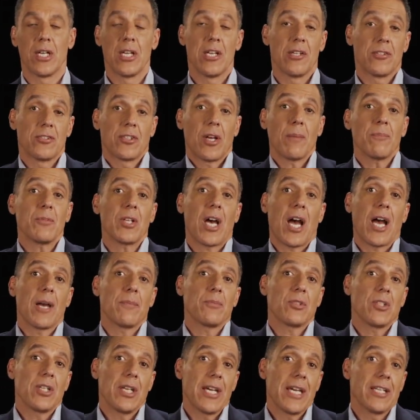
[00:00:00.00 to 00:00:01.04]

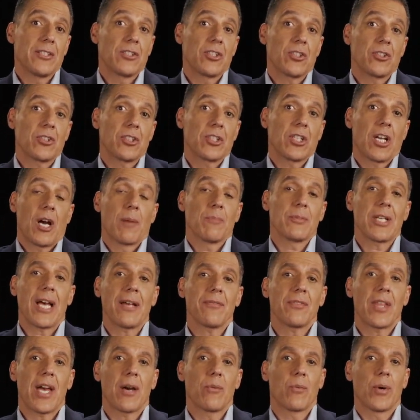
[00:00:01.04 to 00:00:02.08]
Sometimes it just comes
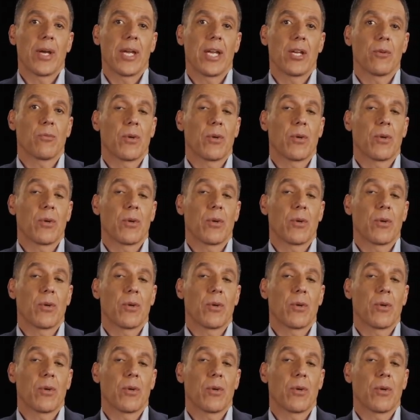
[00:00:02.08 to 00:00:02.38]
out that way.